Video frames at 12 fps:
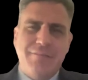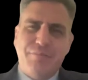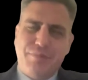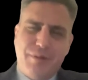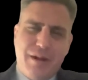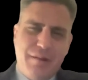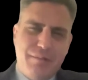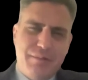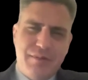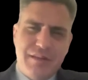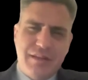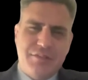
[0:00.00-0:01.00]

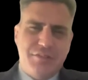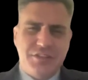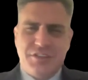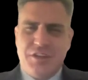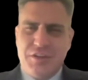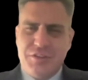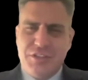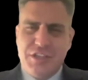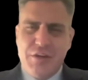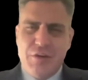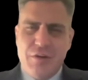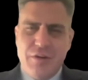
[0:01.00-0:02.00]
probably just
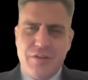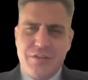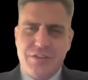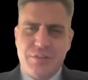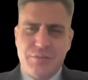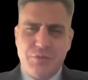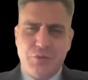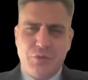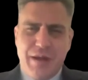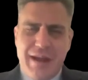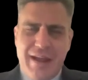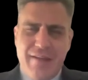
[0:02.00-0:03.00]
touching on some
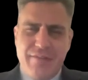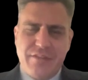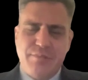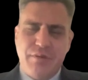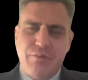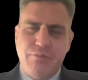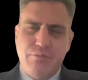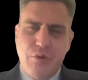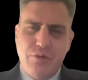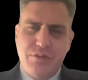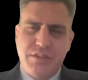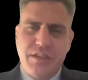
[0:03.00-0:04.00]
graphs, but
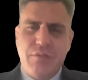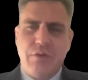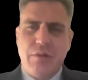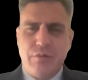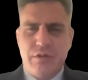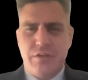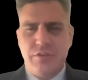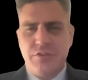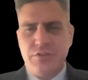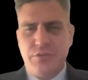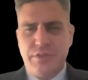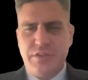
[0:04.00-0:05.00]
mostly what I want to
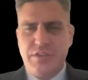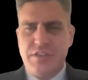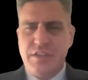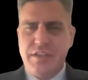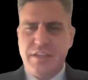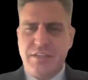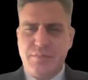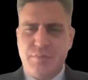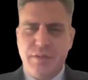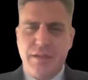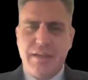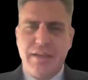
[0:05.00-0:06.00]
do is
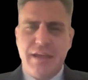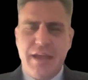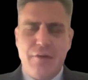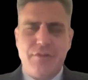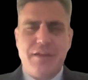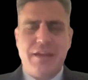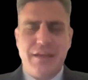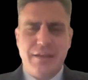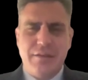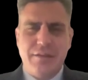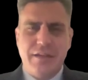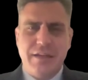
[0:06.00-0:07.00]
explain how the
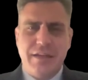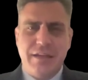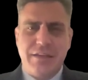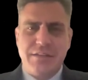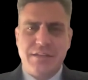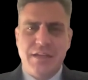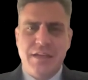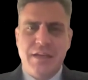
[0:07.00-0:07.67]
analytics